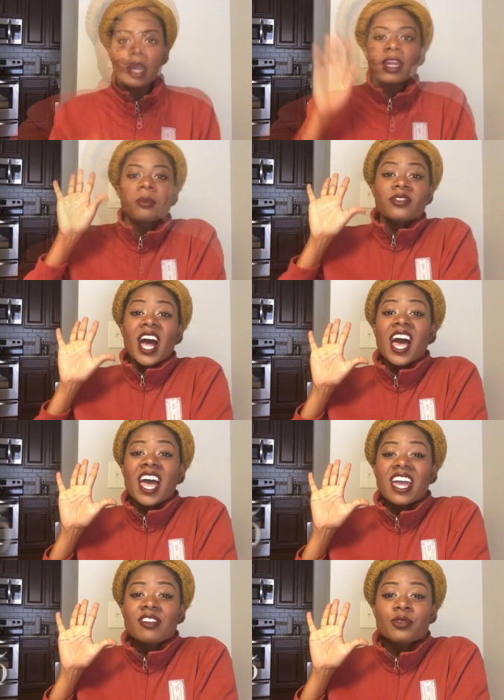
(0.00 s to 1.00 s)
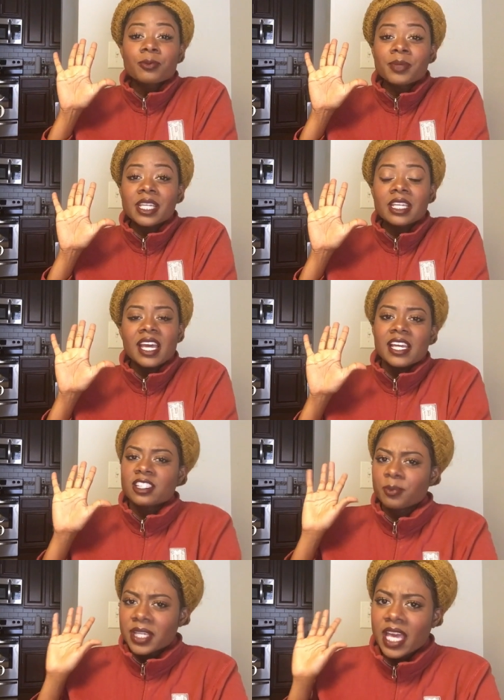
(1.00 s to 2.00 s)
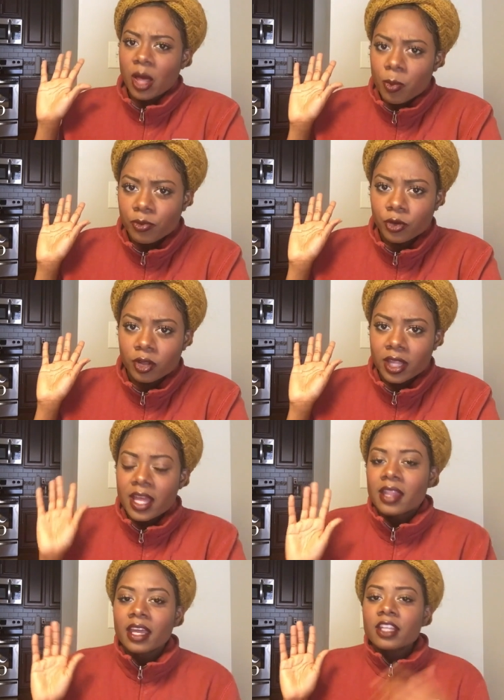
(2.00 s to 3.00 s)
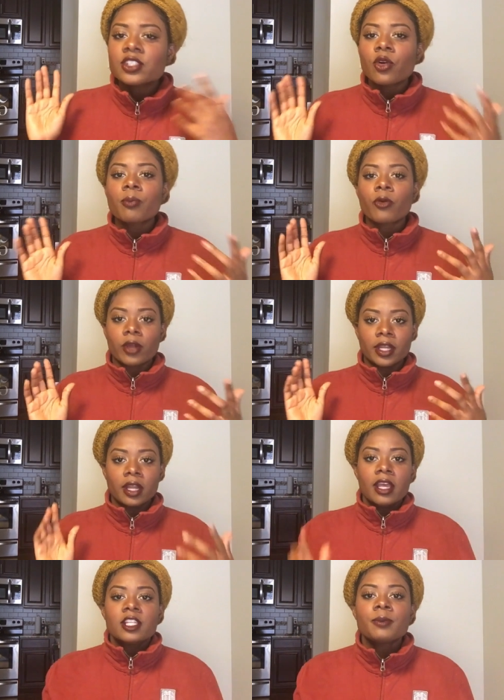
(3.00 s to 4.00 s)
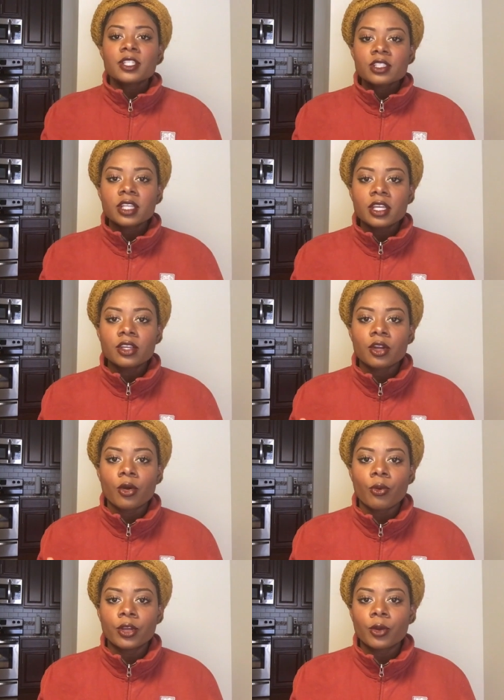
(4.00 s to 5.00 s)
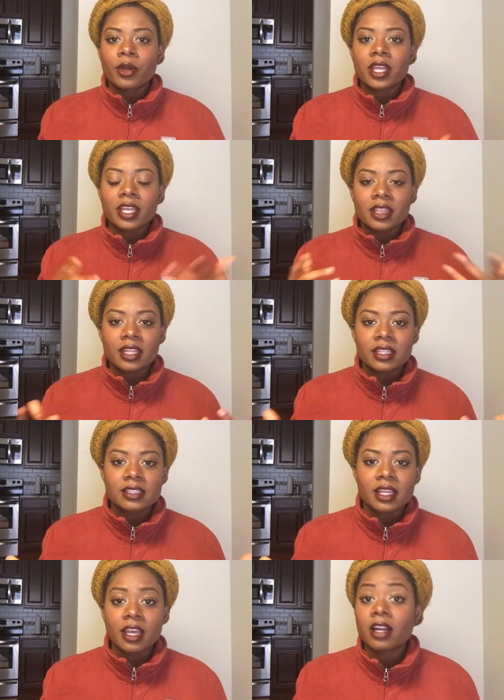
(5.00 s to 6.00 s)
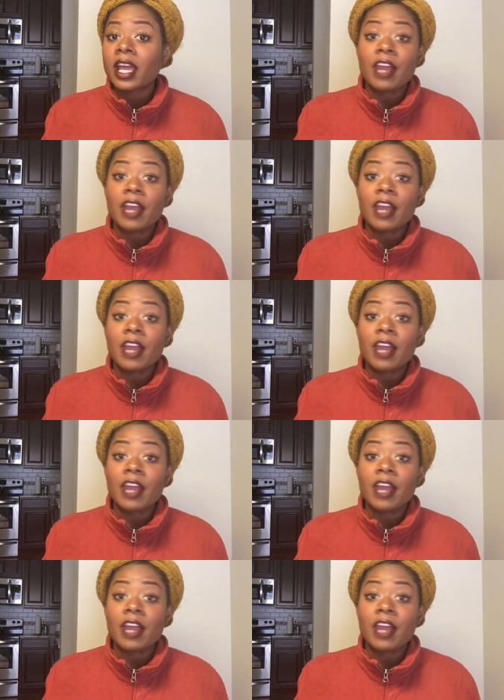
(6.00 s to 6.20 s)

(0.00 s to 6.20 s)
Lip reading: Number 5 would be to be helpful. That is so important, especially, when you're working in these, on